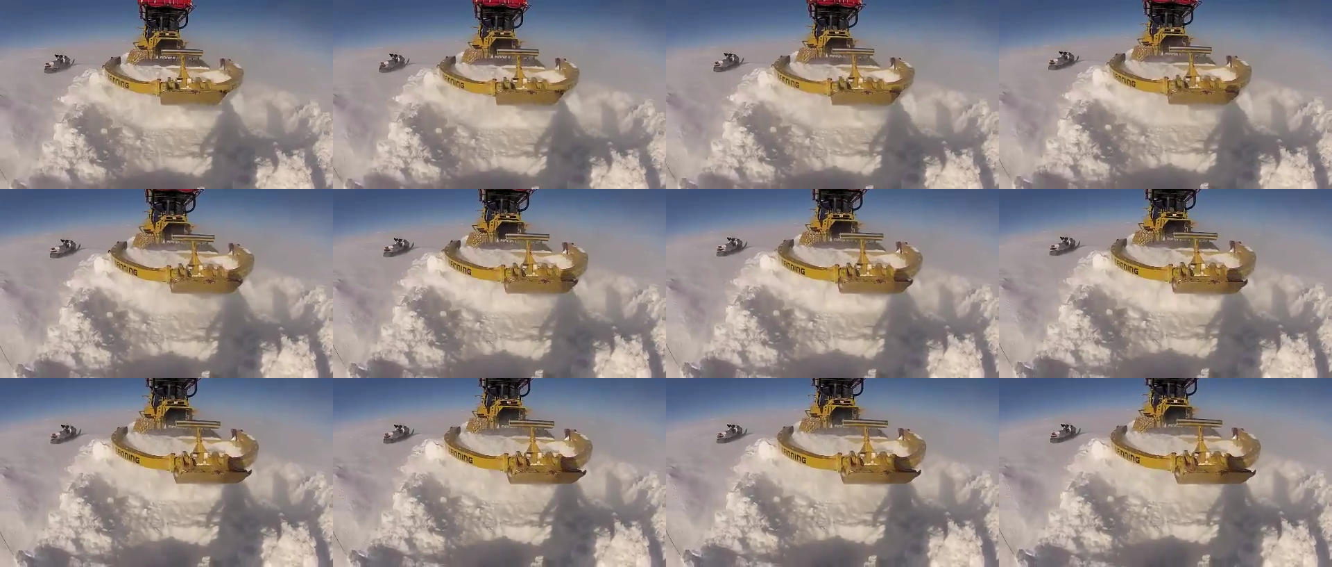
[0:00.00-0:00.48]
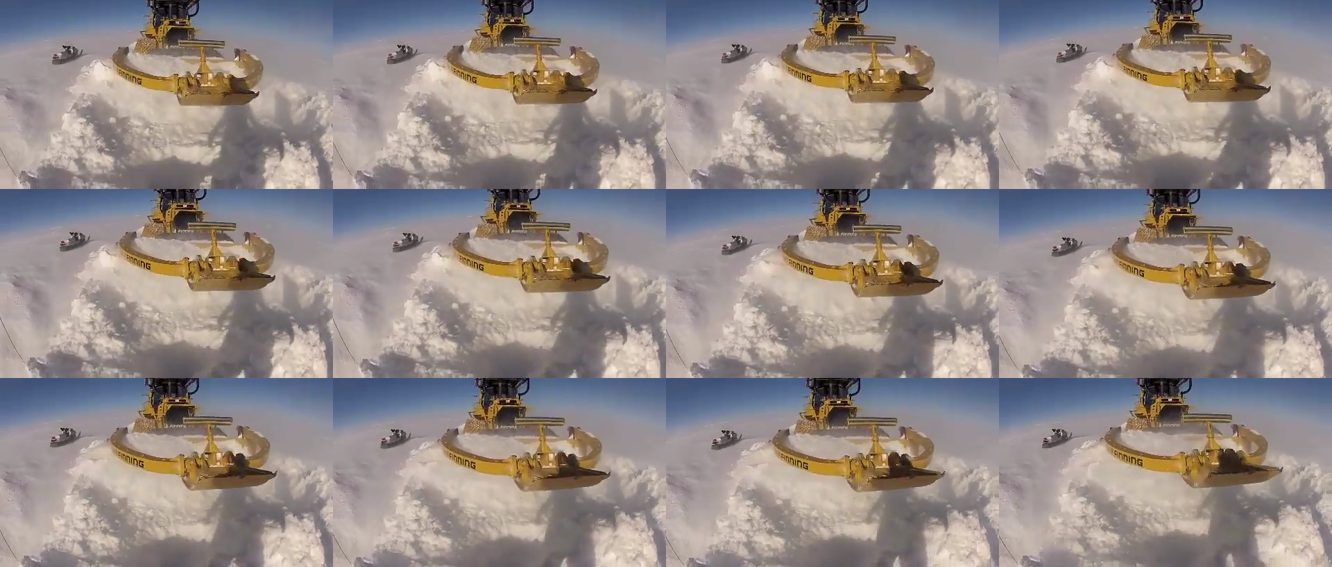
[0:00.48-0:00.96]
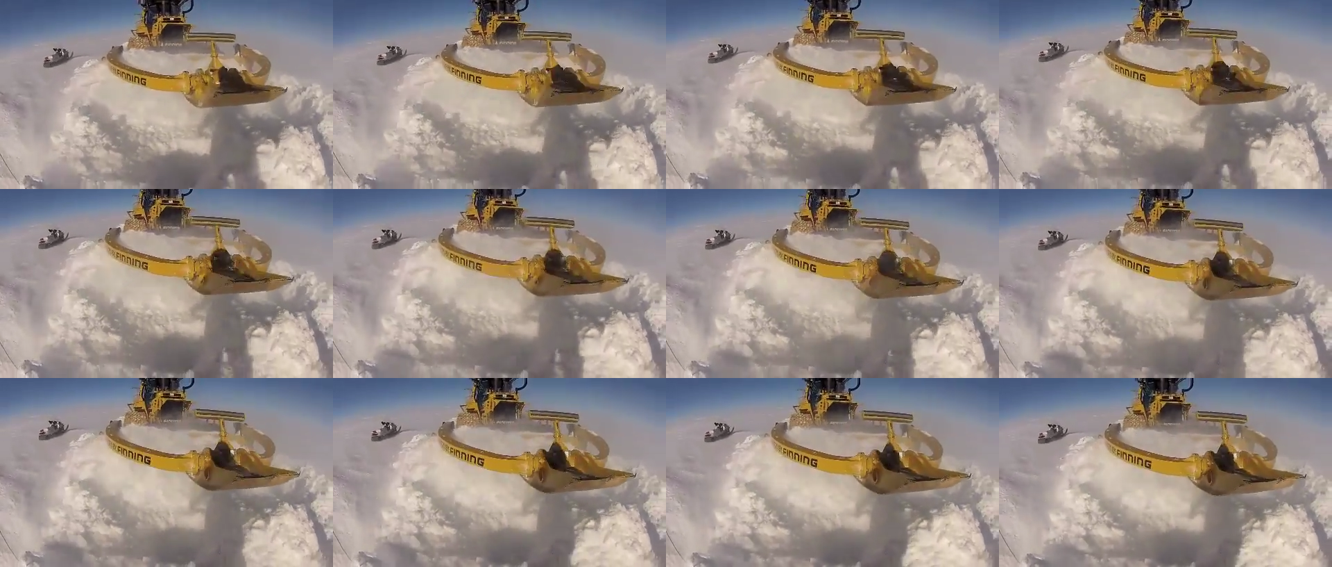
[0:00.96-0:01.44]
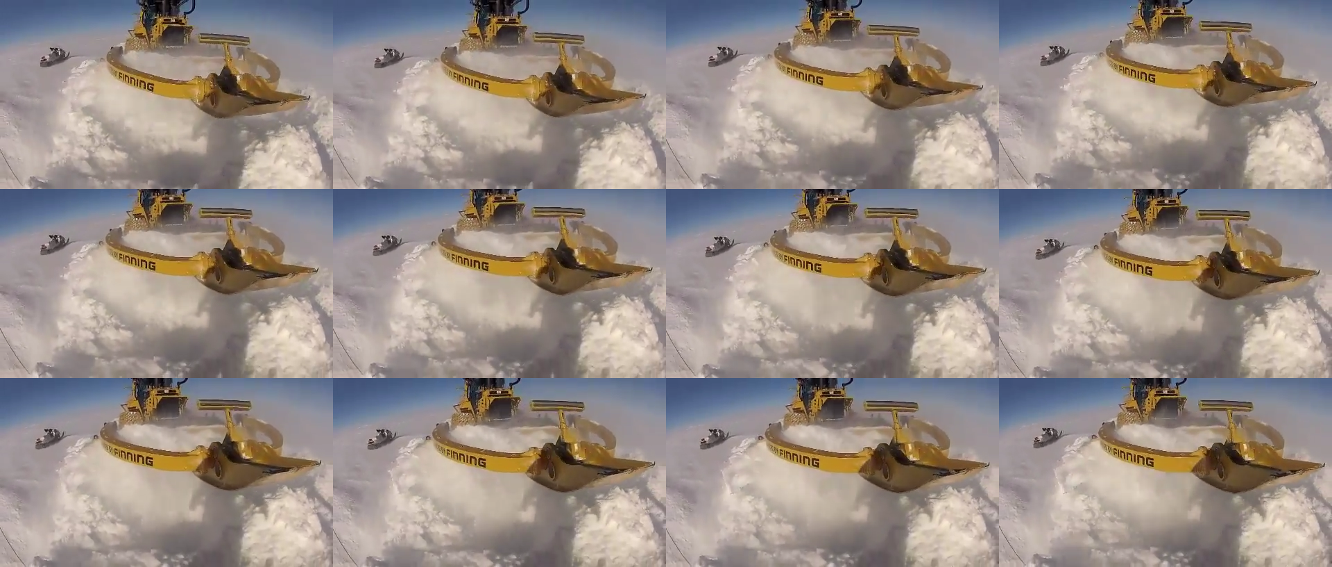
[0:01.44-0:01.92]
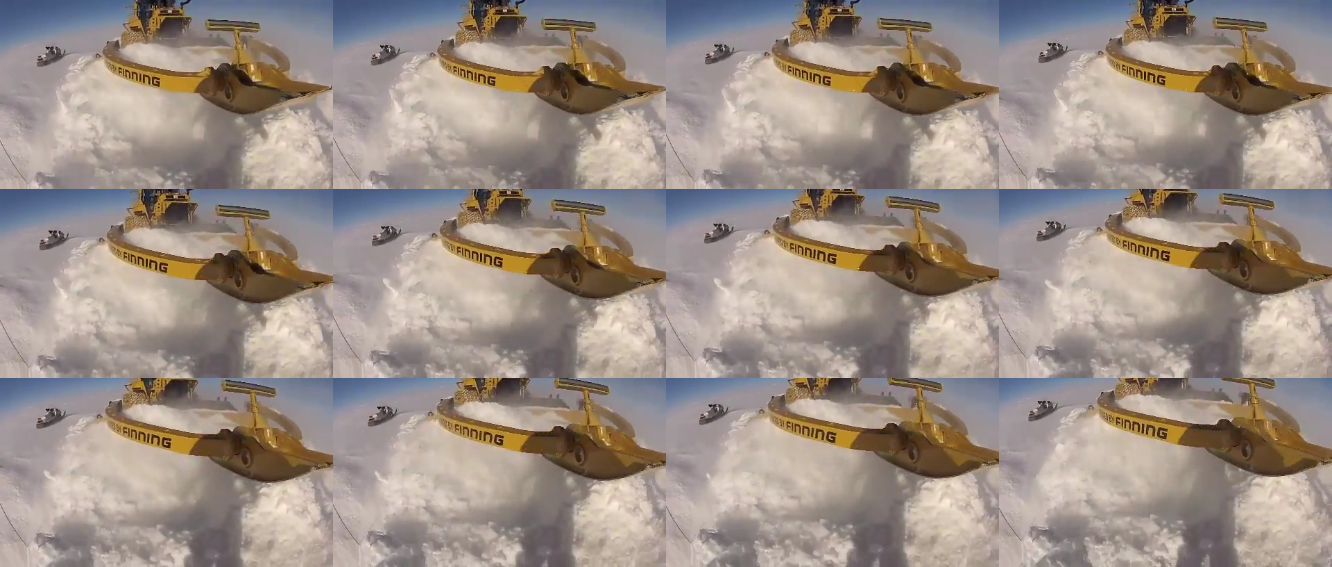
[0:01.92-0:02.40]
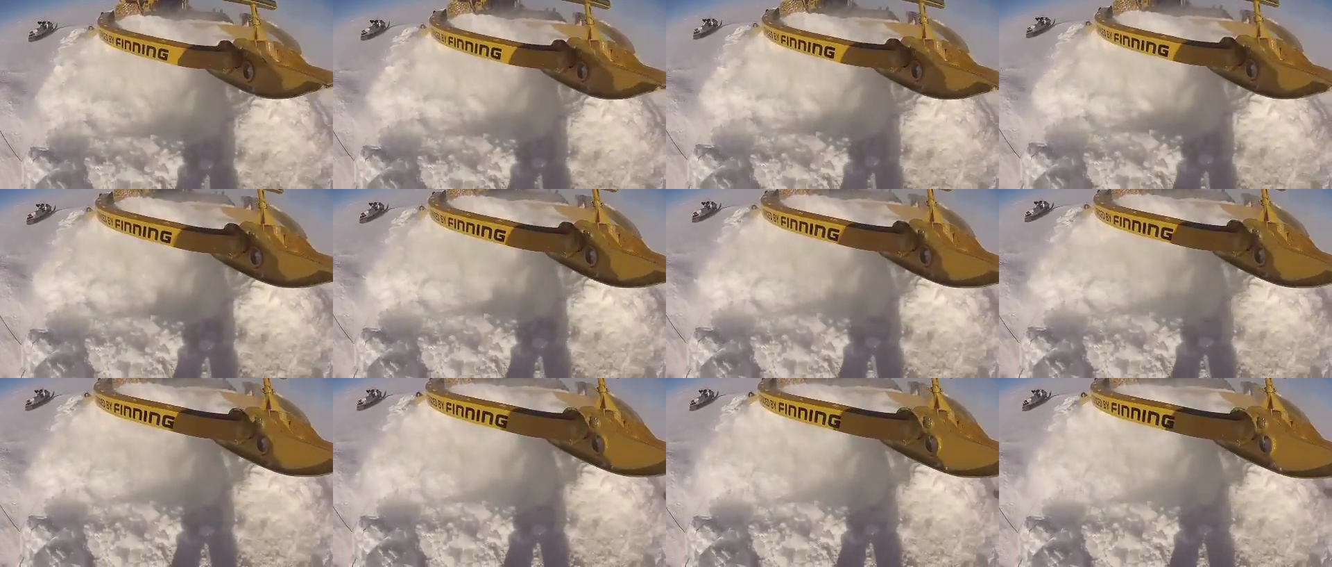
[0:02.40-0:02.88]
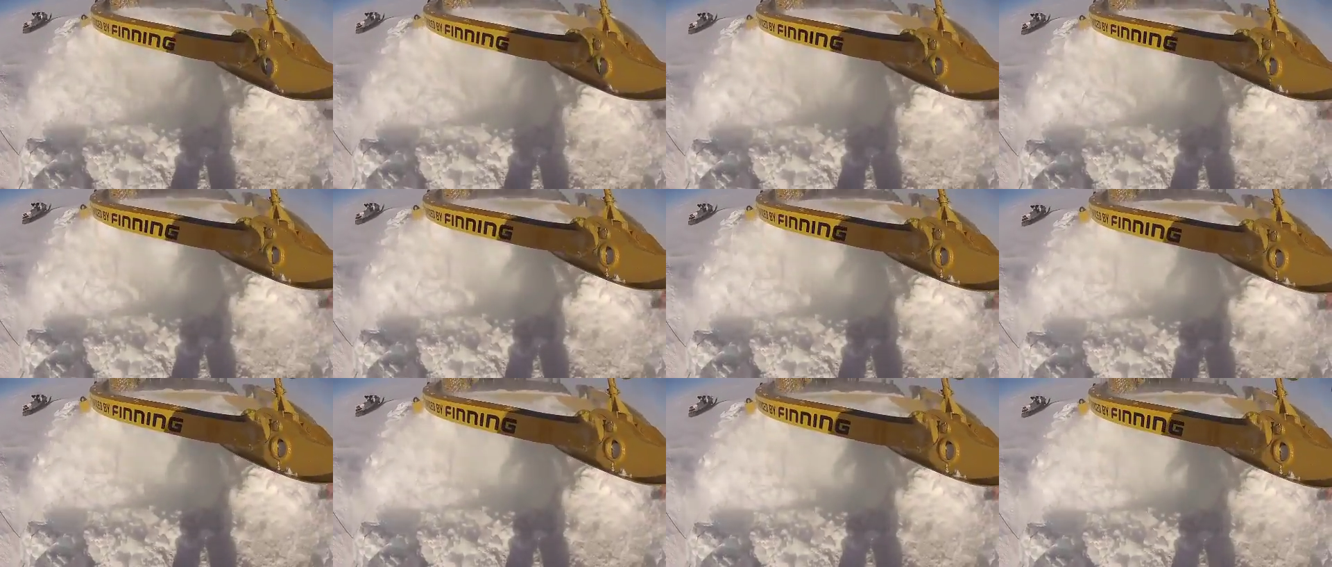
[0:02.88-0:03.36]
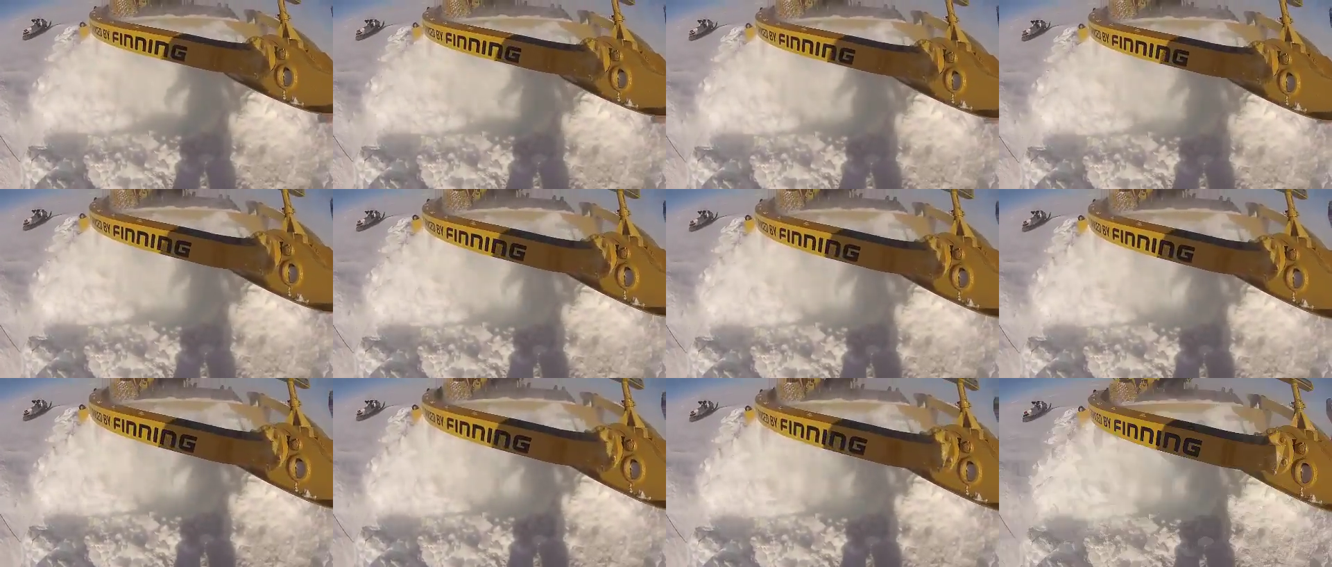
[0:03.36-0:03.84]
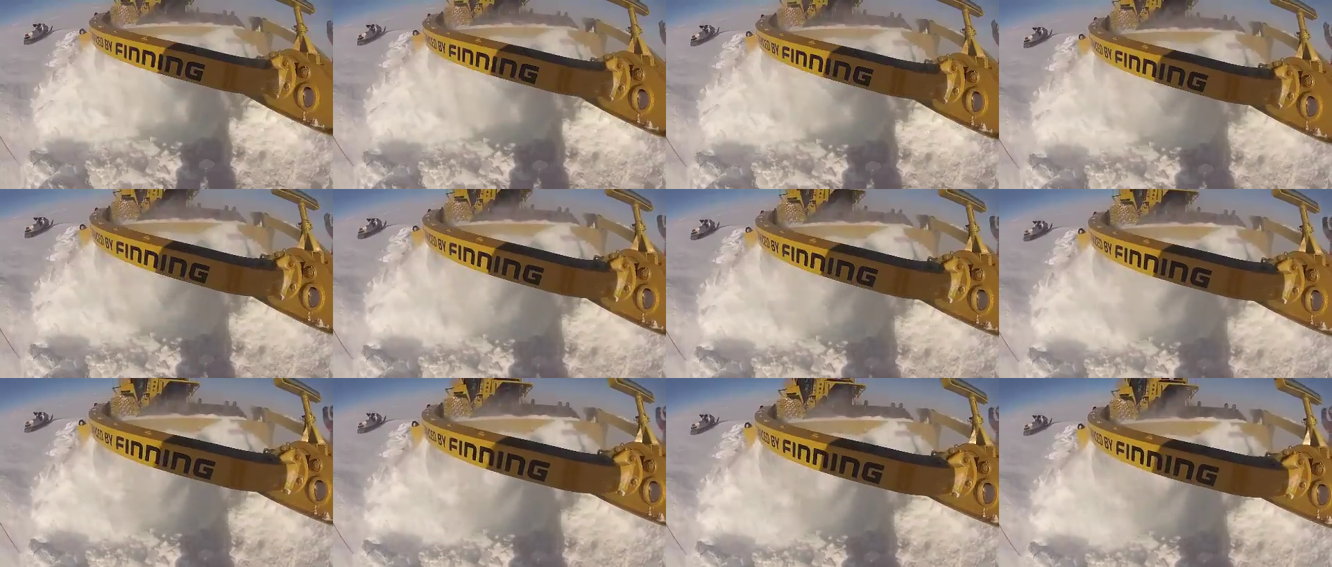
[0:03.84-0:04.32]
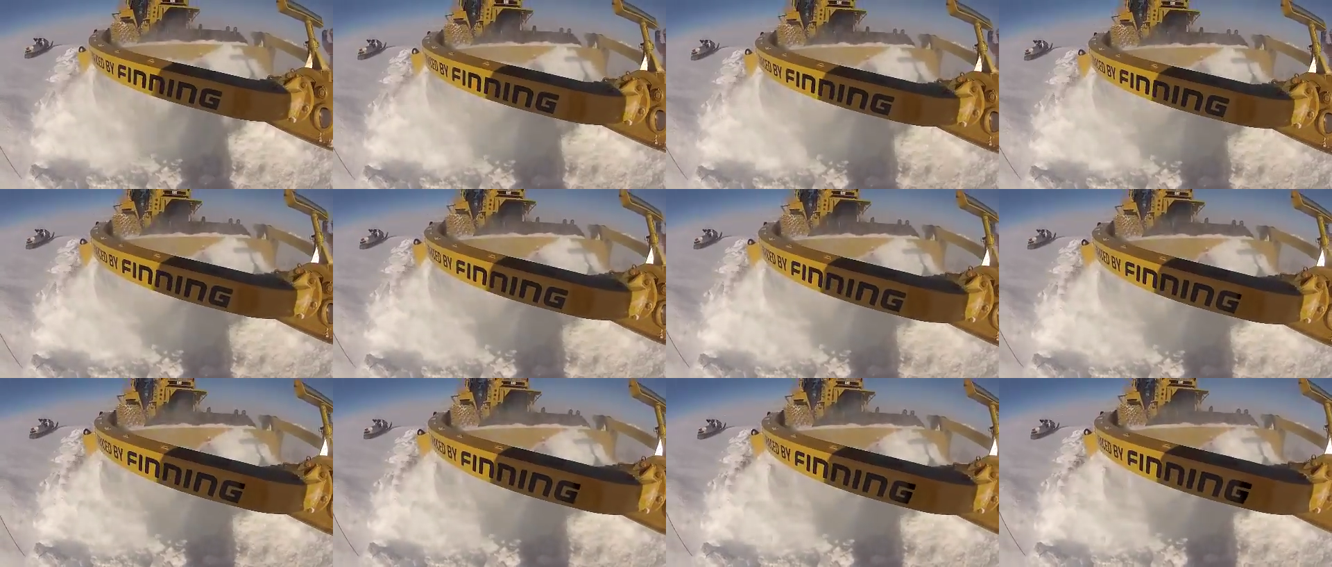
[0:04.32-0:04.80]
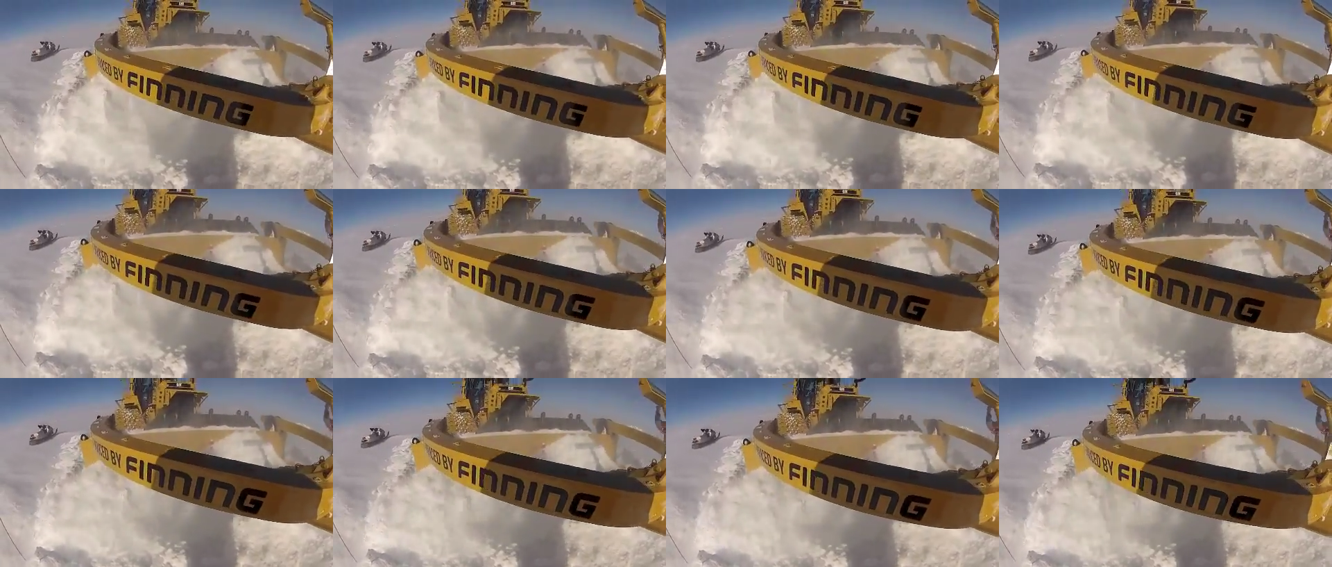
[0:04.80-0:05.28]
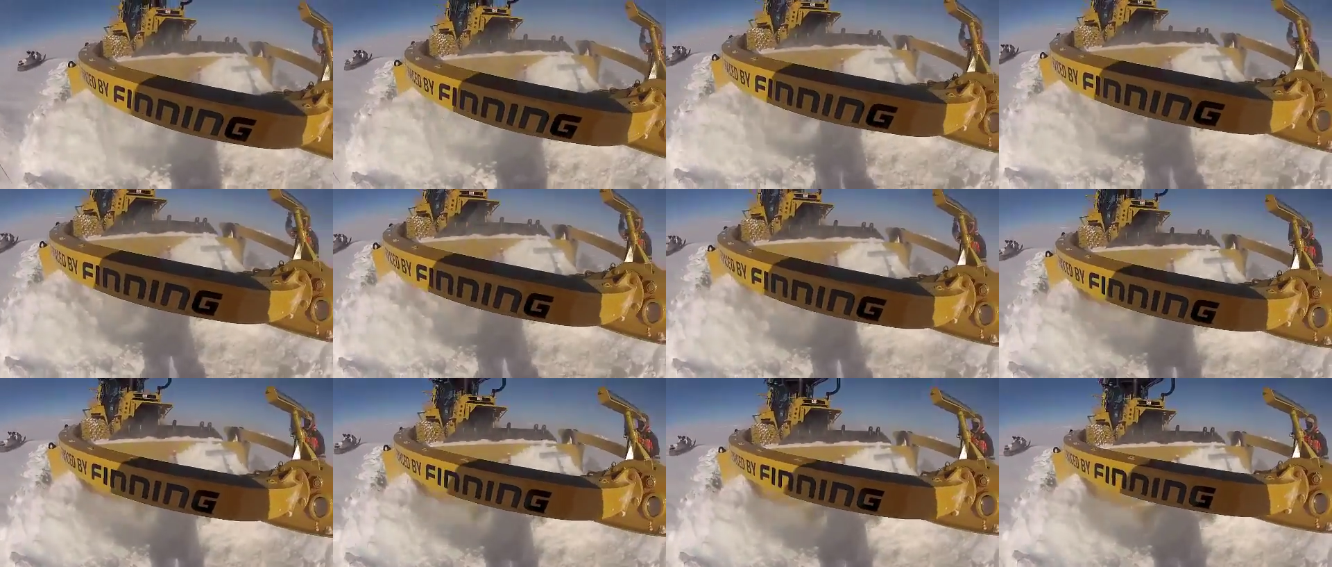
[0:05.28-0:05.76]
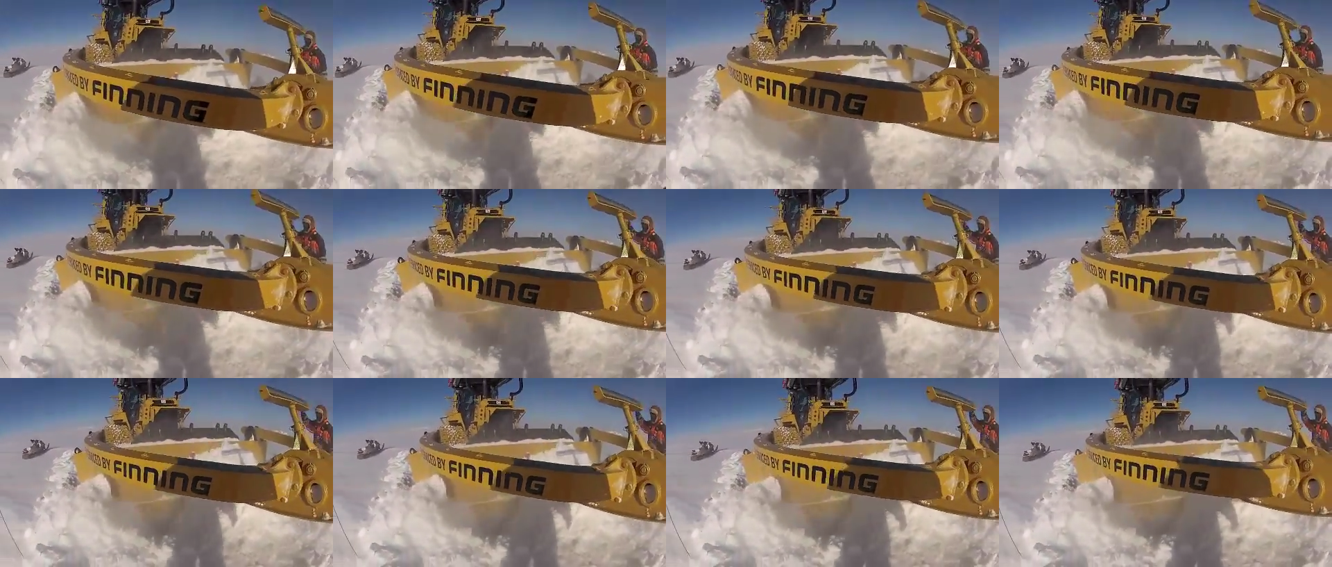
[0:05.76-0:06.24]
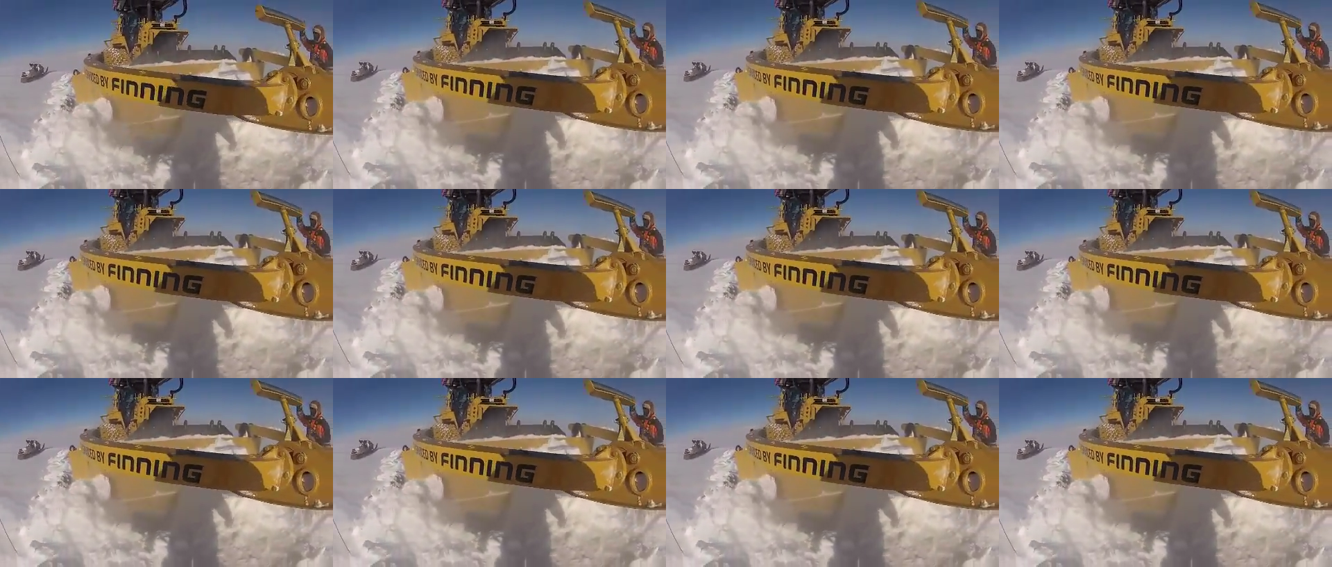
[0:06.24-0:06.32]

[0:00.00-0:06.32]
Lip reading: Nobody's mouth can be seen.